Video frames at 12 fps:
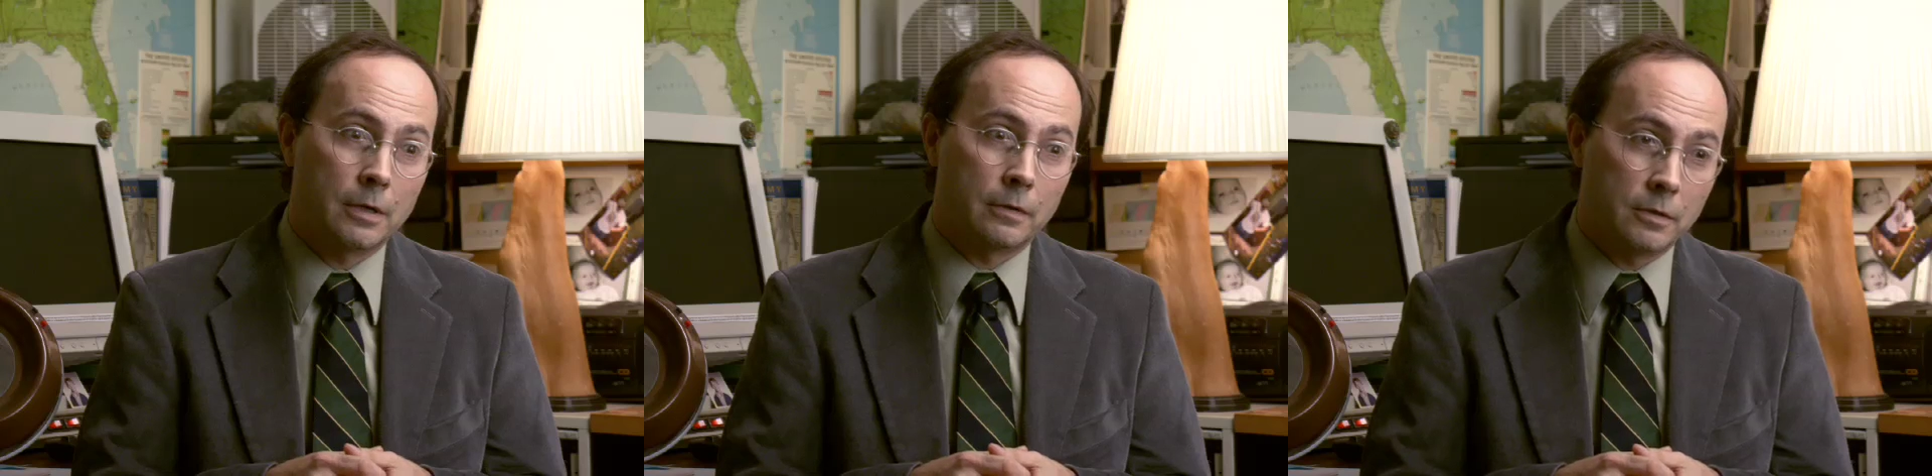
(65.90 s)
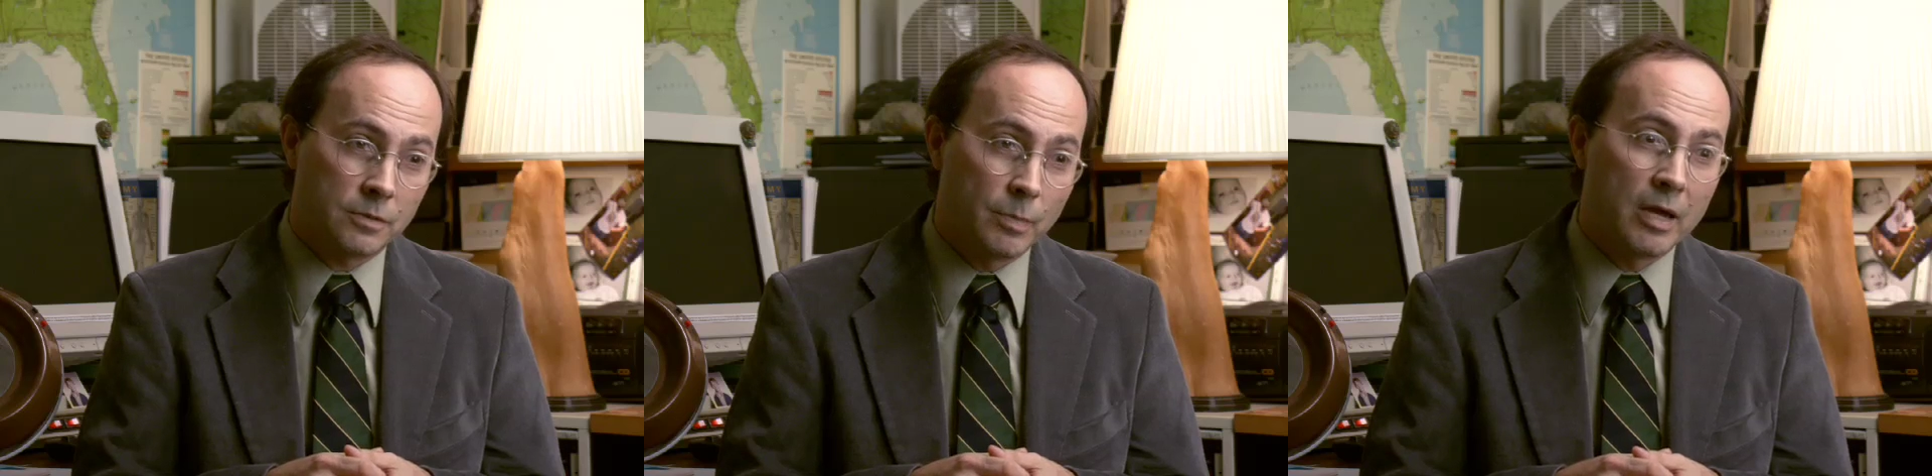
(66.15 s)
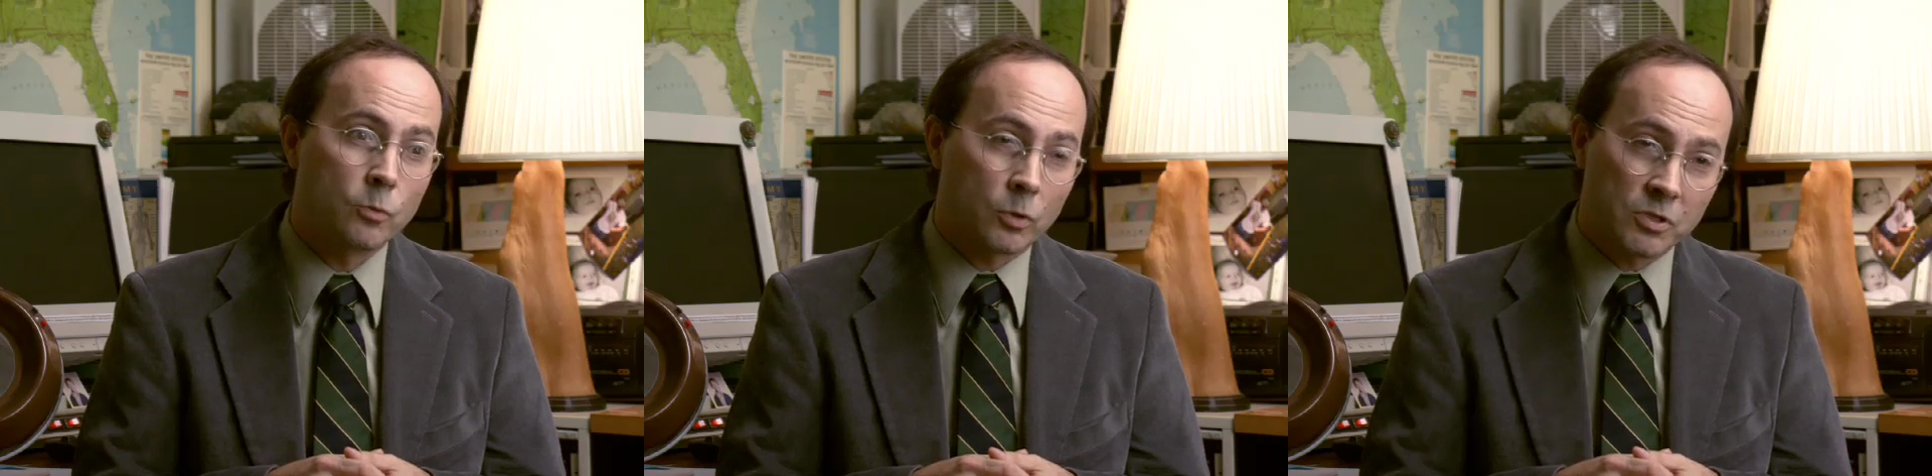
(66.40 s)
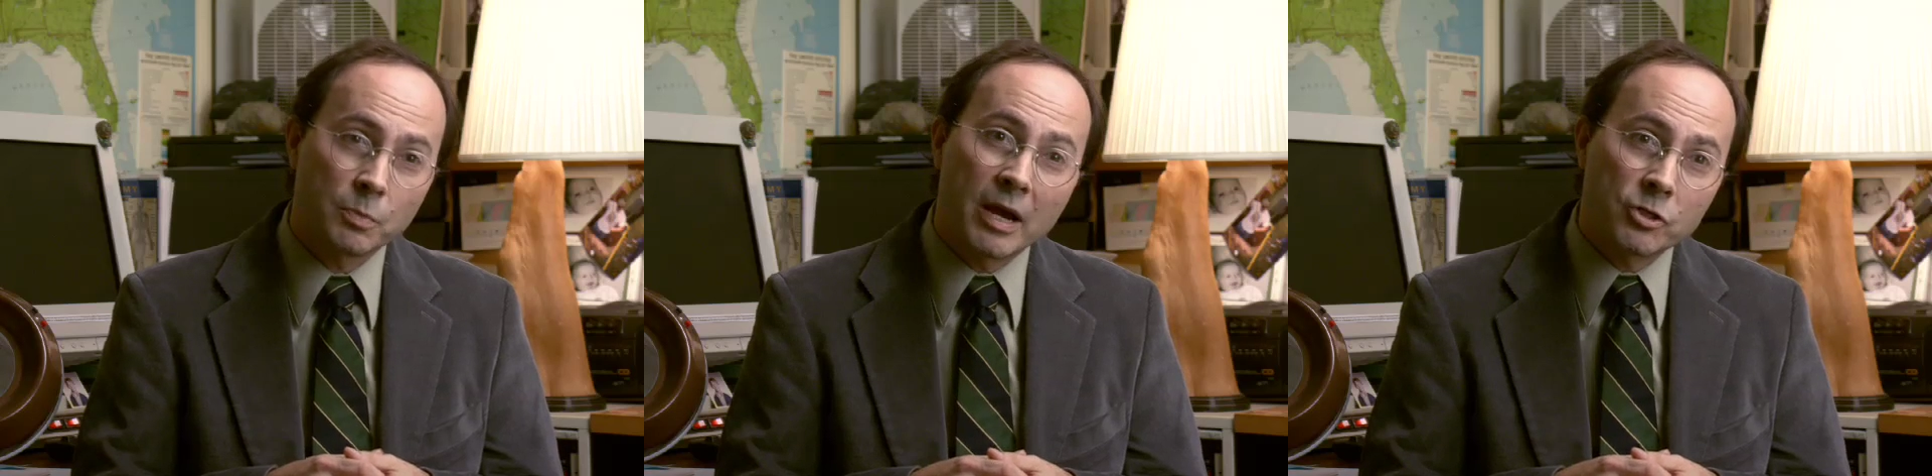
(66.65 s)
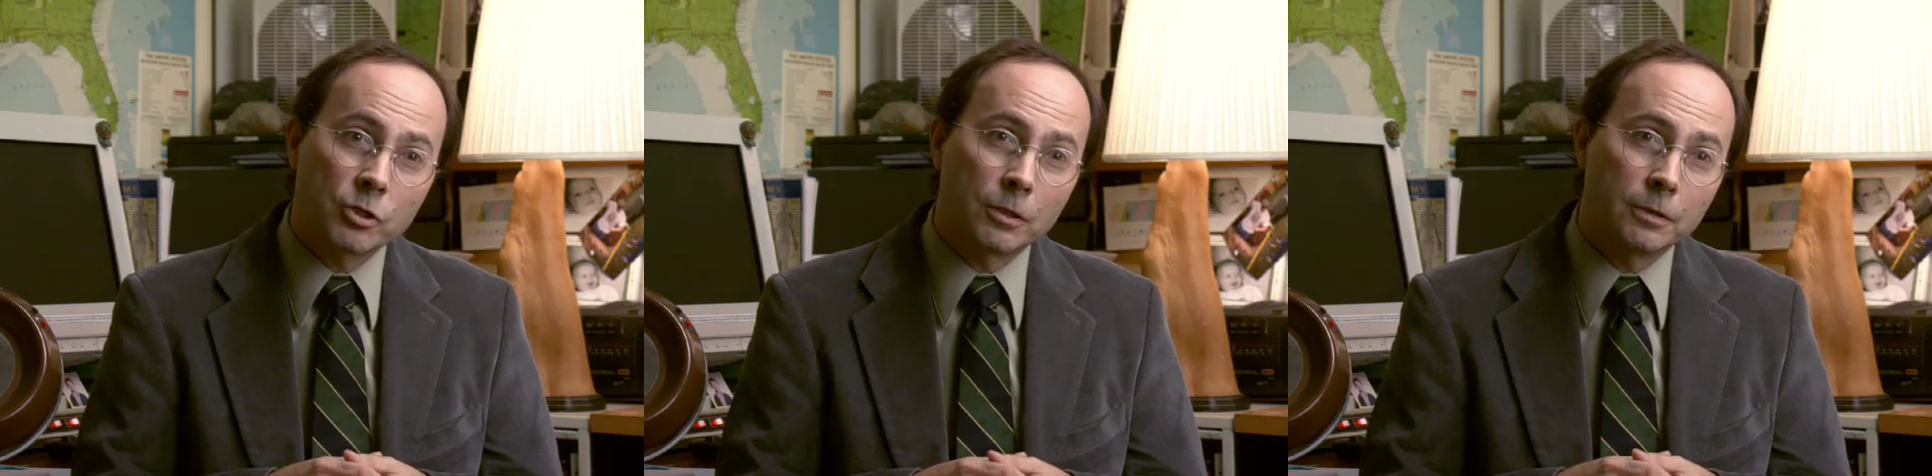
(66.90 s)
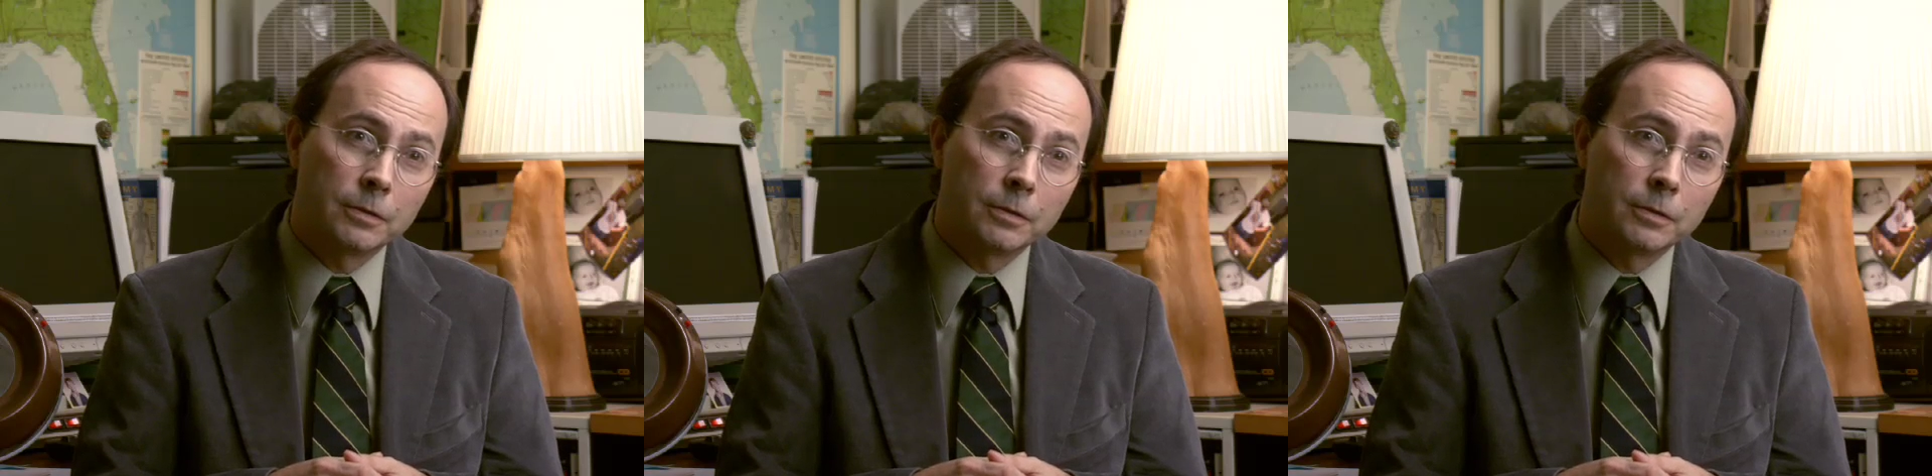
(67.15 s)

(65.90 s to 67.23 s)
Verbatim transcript: These men were special,